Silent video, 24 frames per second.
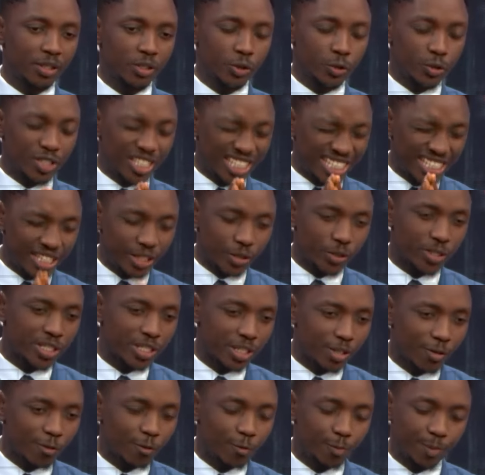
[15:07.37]
do you see
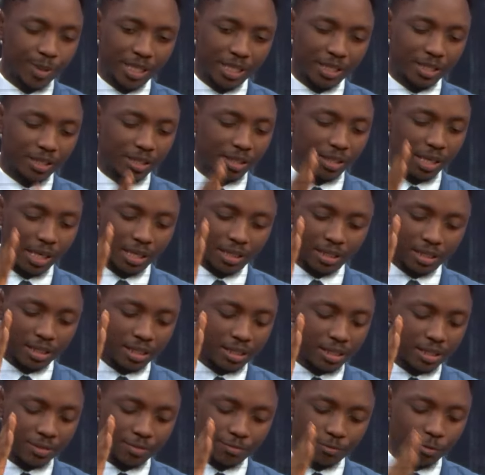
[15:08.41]
yourself being? Is
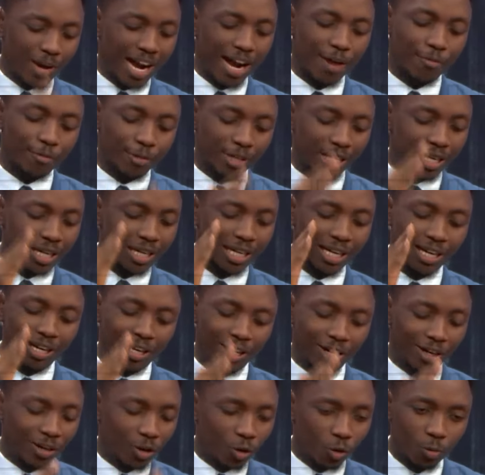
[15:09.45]
it for Africa
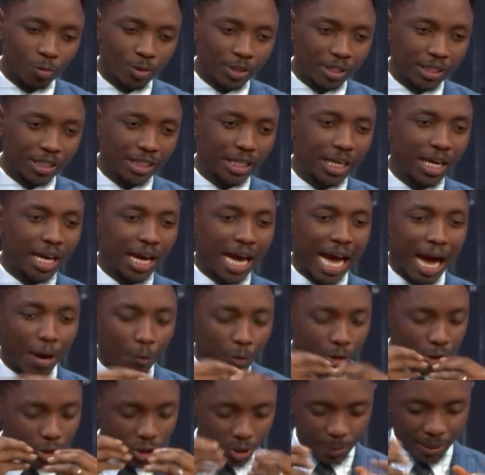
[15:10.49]
globally? I
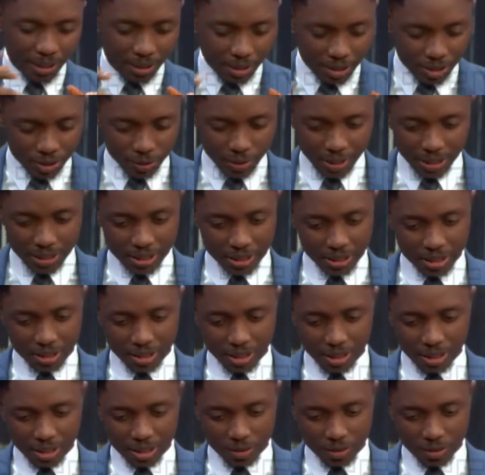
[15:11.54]
want you to speak into existence.